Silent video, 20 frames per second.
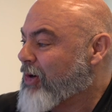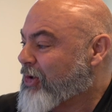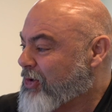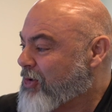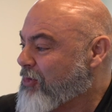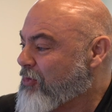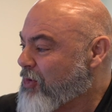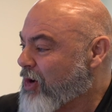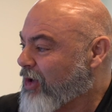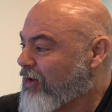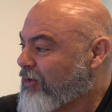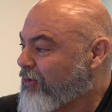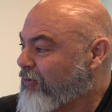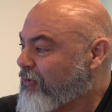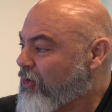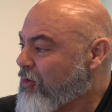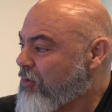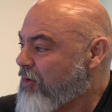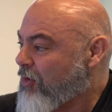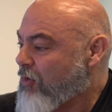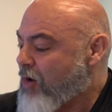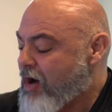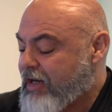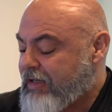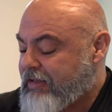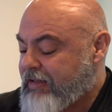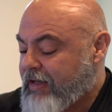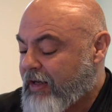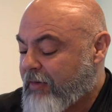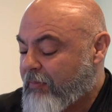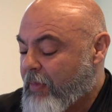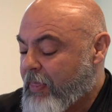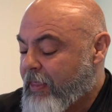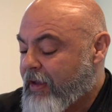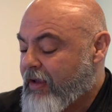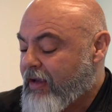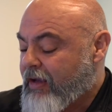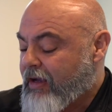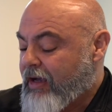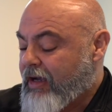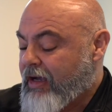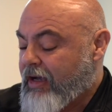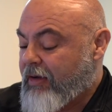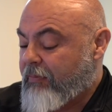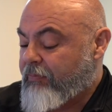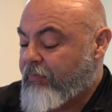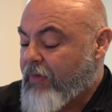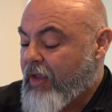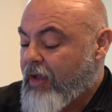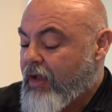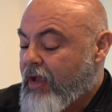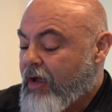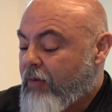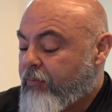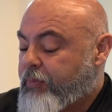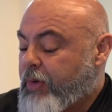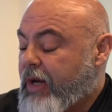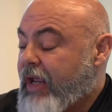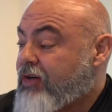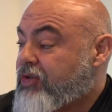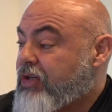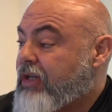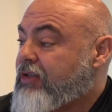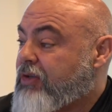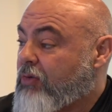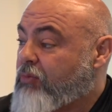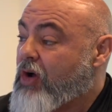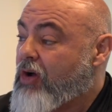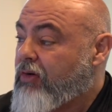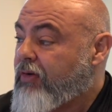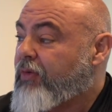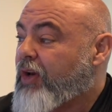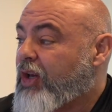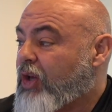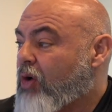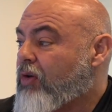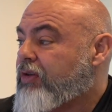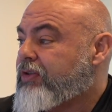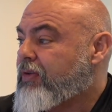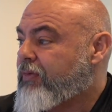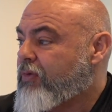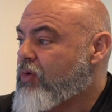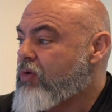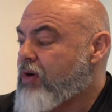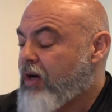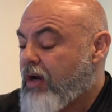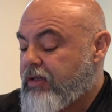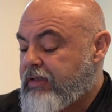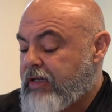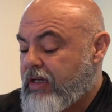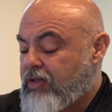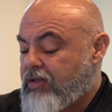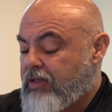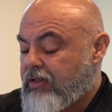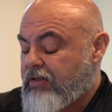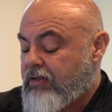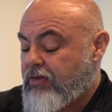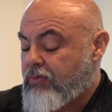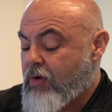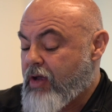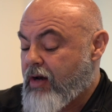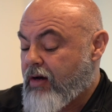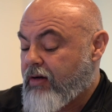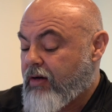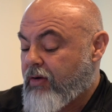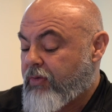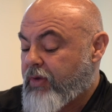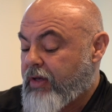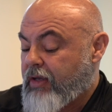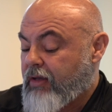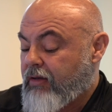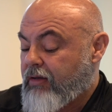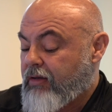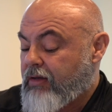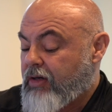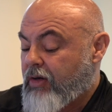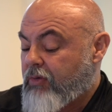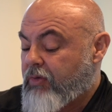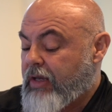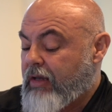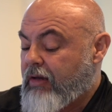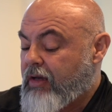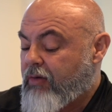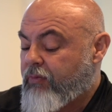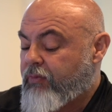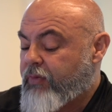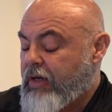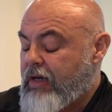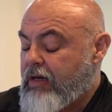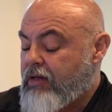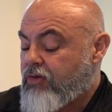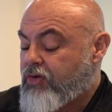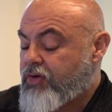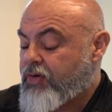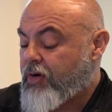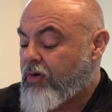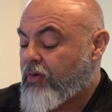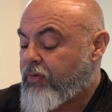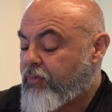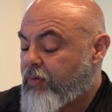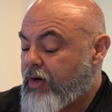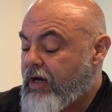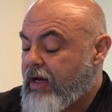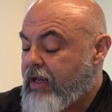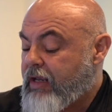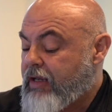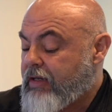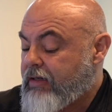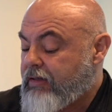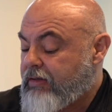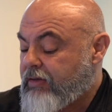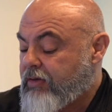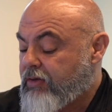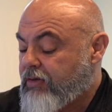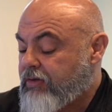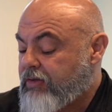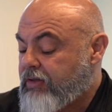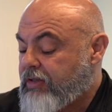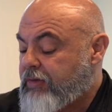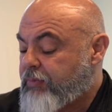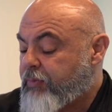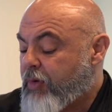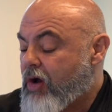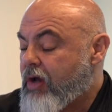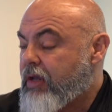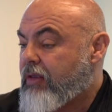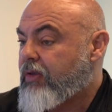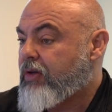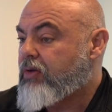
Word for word: much the world of Formula One, isn't it? Um, but actually, it's the world of lots of organisations as well. And I think you know the inconvenient truth really is that despite